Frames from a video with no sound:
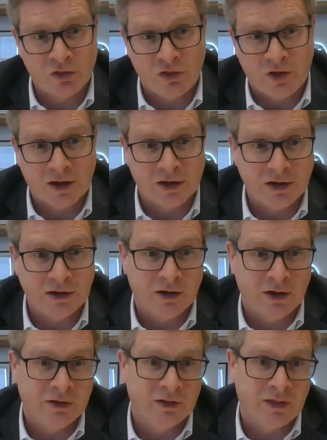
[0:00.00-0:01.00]
And
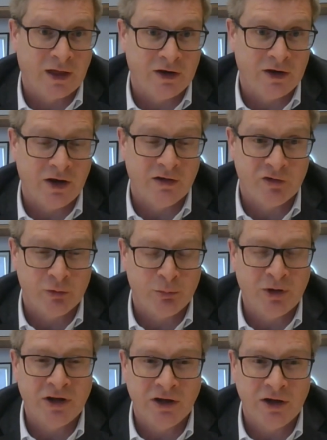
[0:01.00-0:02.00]
secondly, I think that
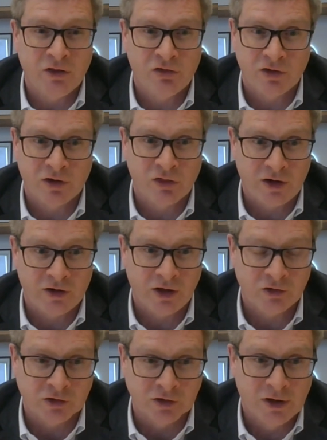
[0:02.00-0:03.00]
inevitably leads to
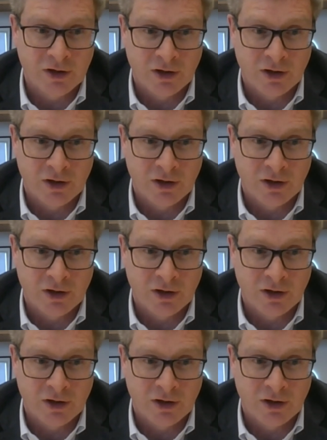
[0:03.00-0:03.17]
consolidation.